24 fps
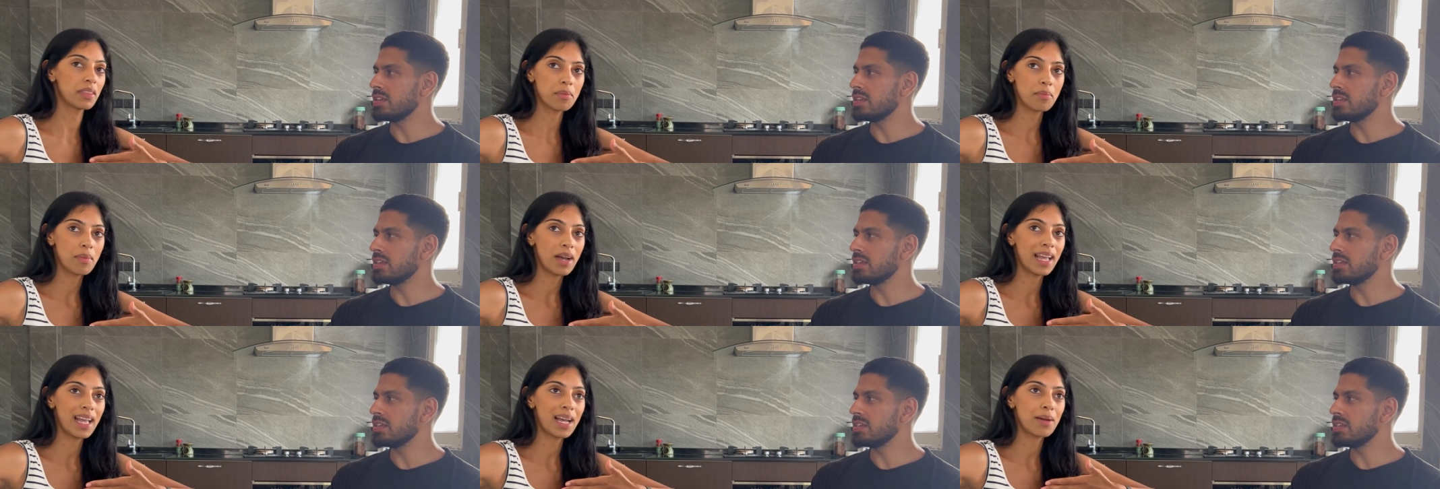
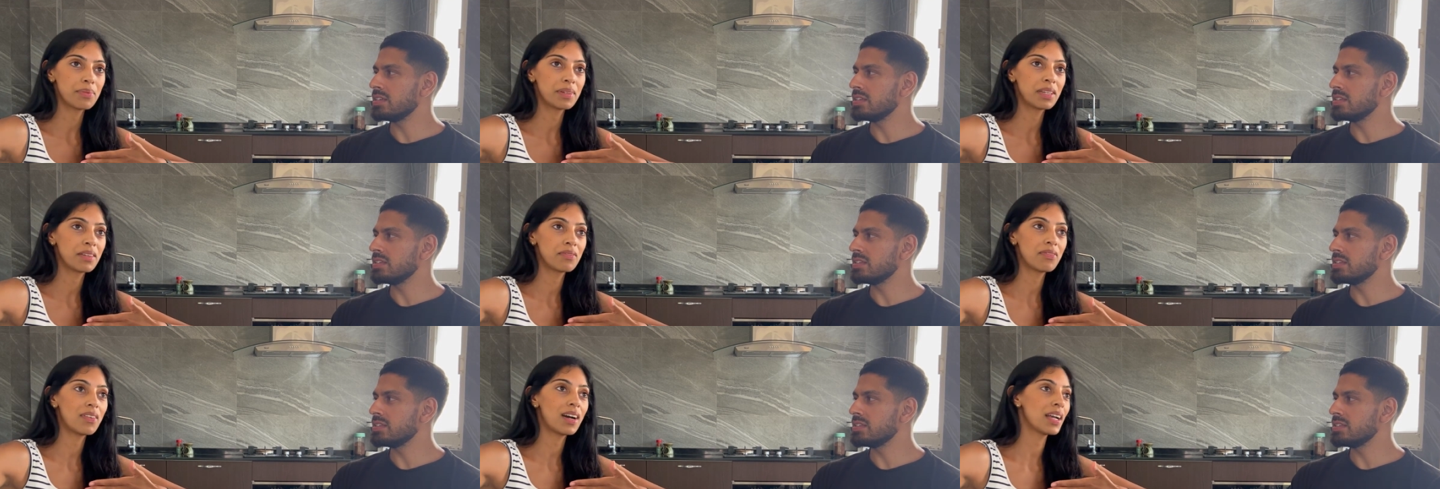Speaker 1: They might
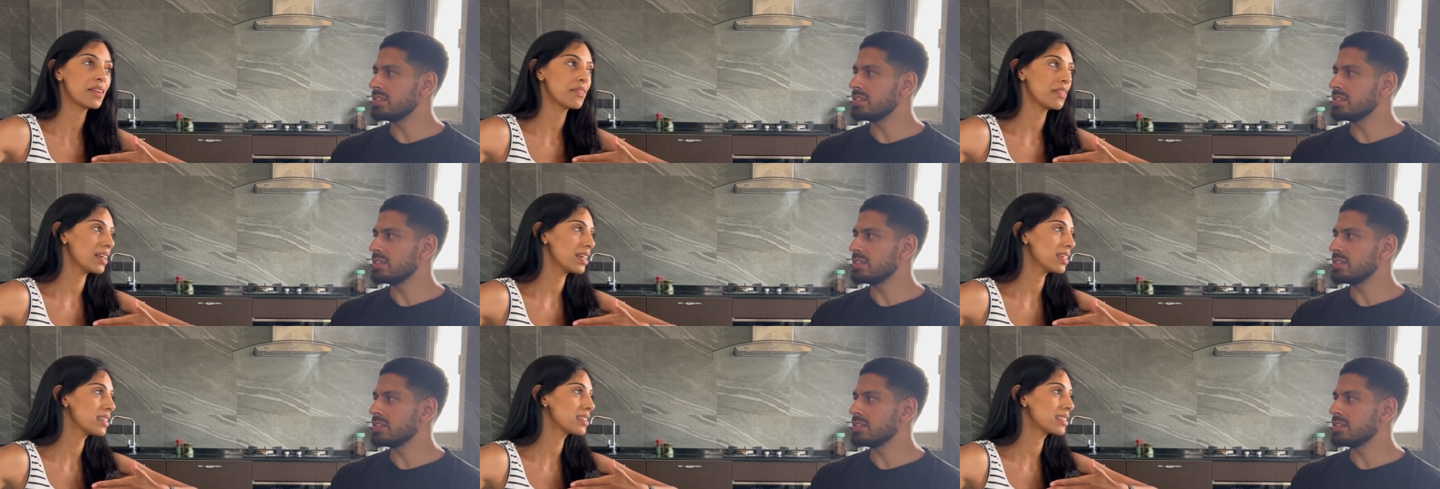happen in
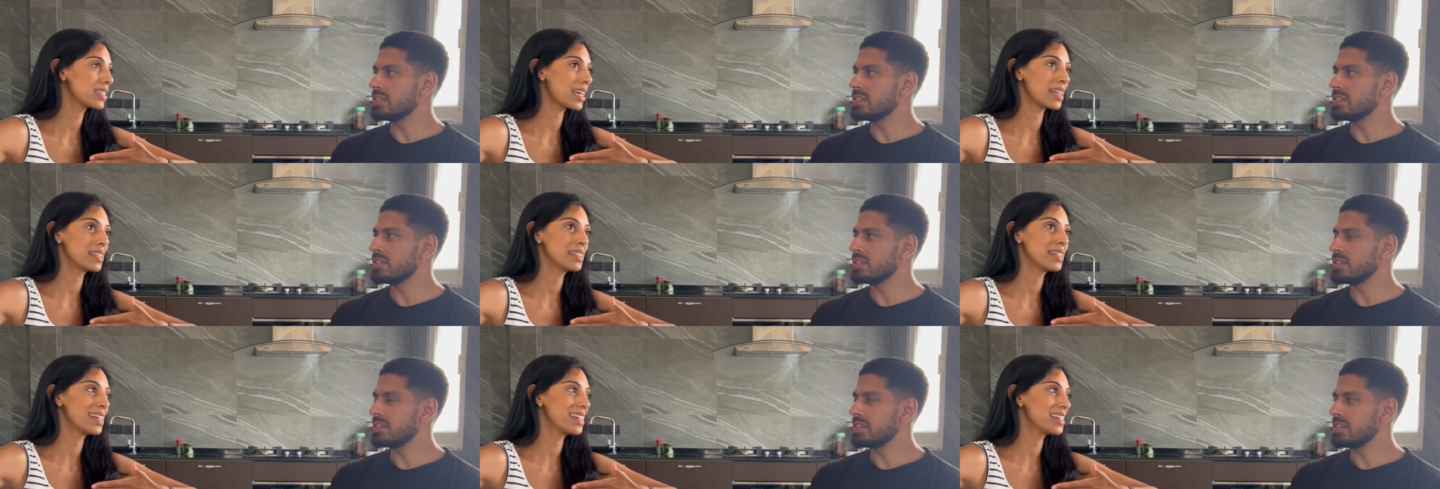five years,
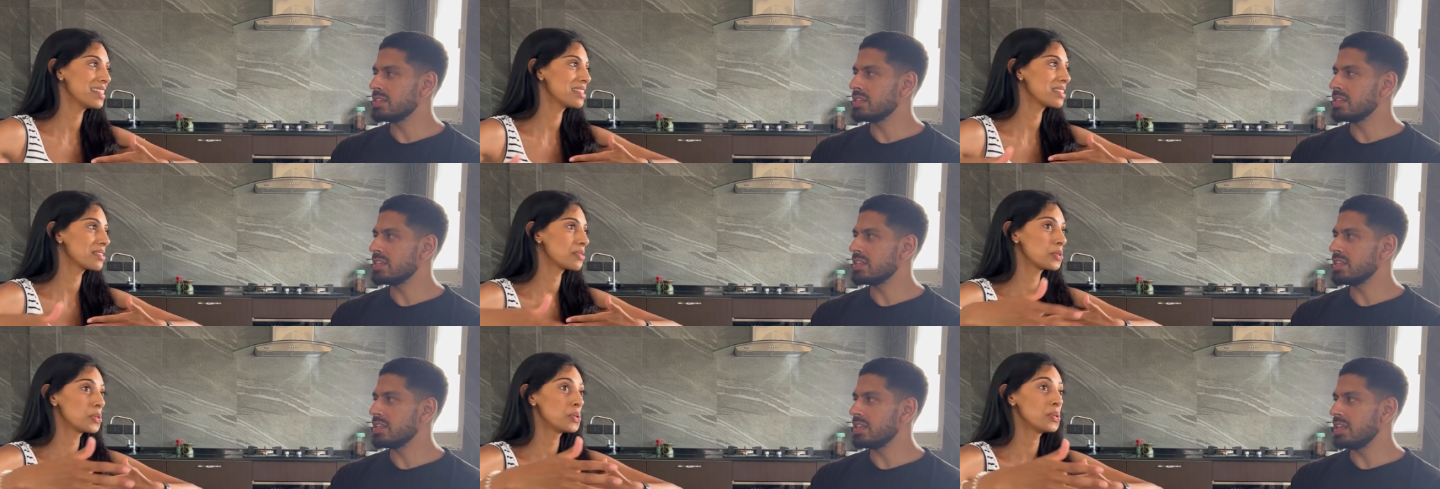ten
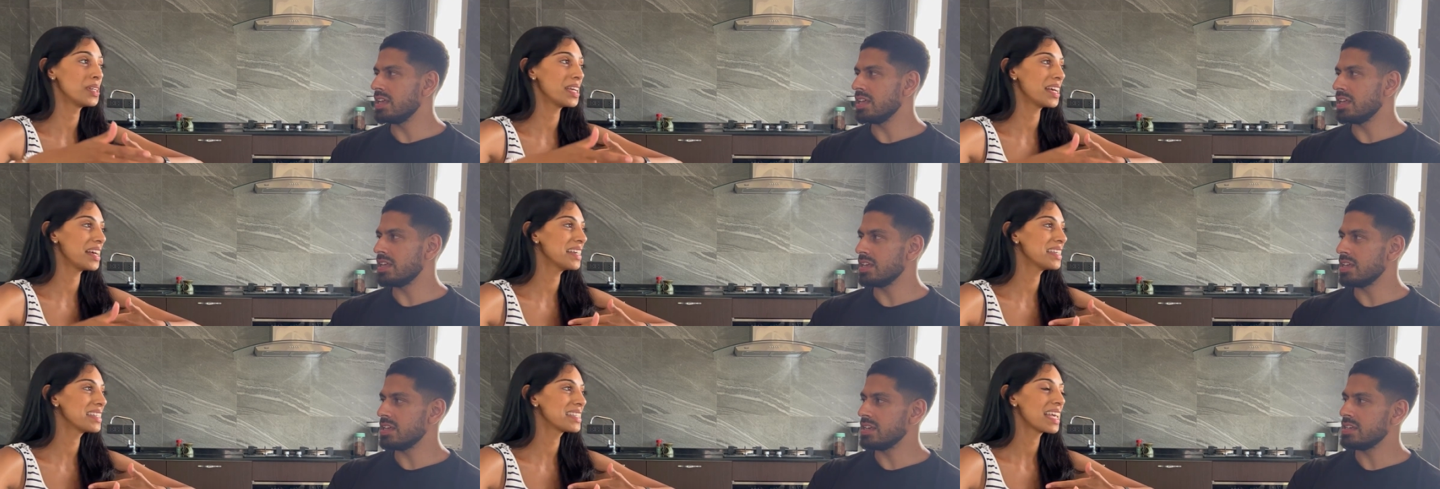years, two yeah.
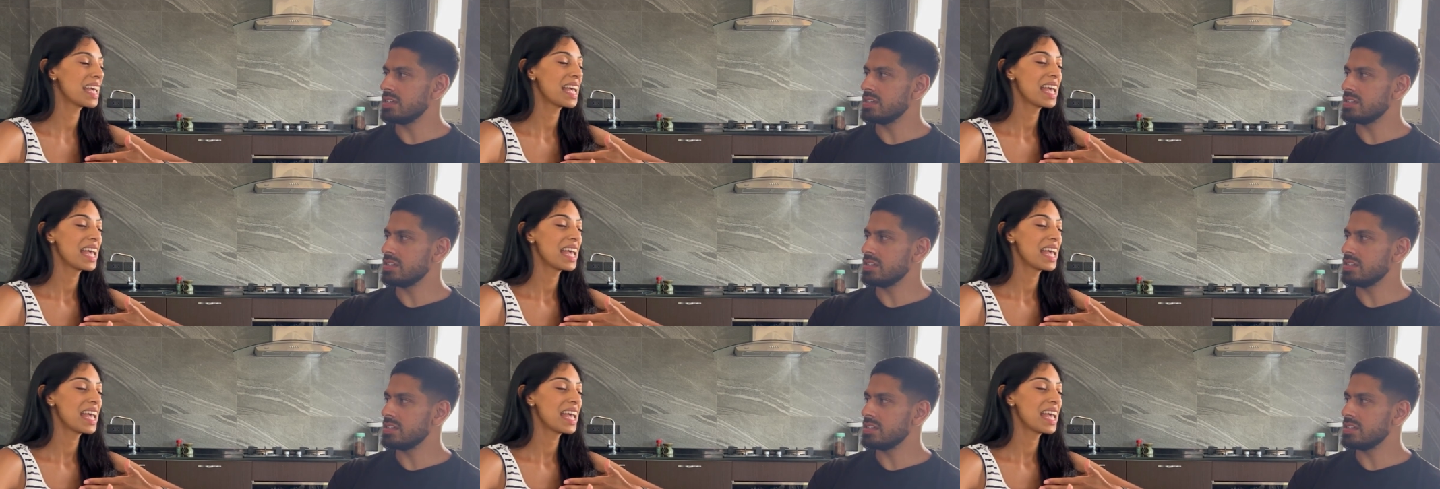years.